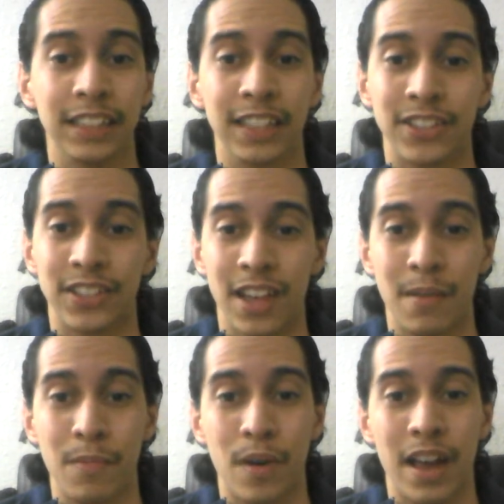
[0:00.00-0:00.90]
The
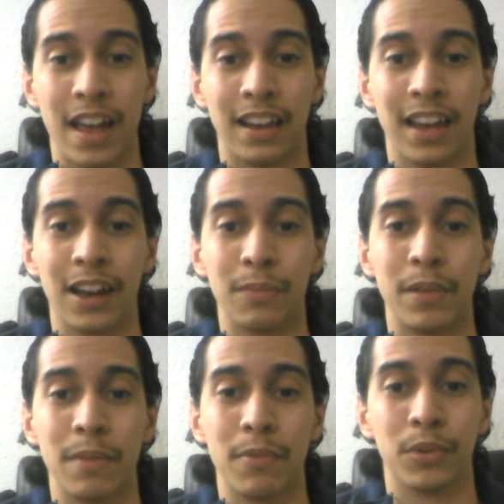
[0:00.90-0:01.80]
same way a lot of
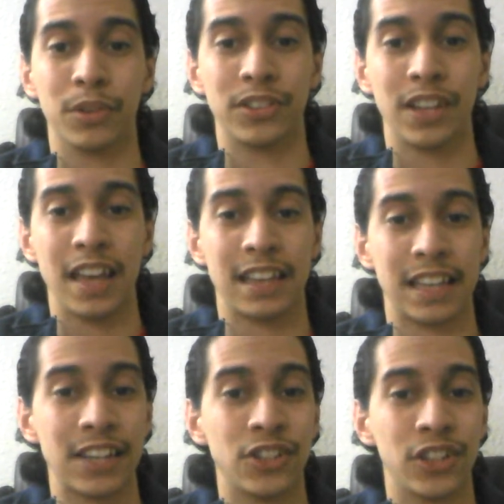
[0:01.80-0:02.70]
people were saying
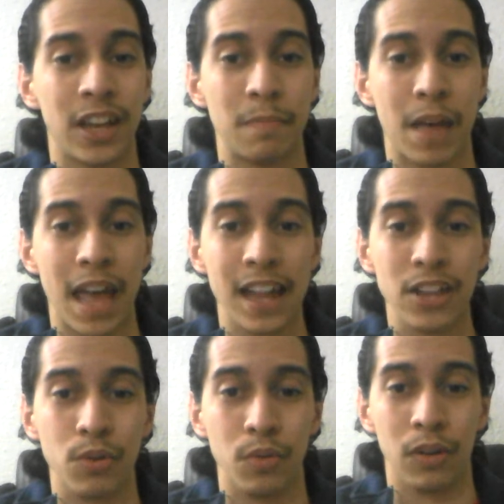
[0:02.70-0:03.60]
EJ
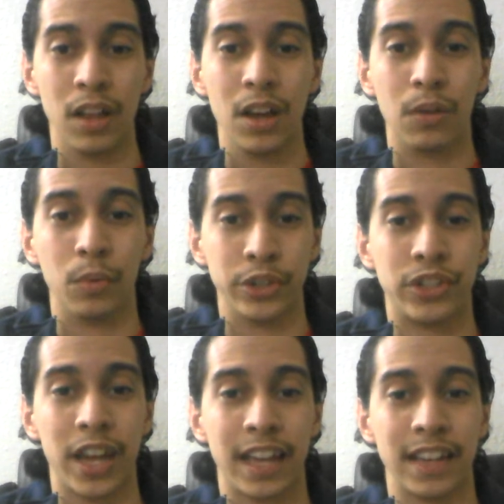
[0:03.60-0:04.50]
Manuel was
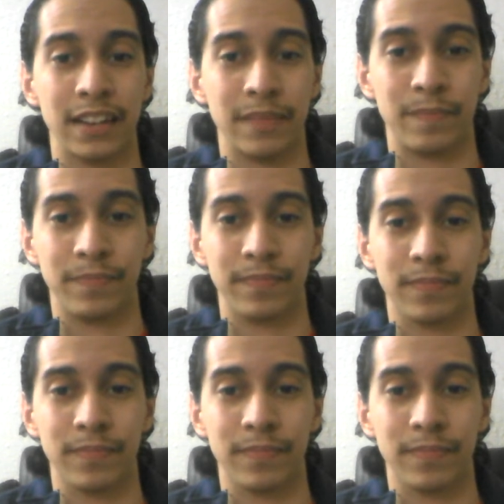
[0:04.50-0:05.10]
taken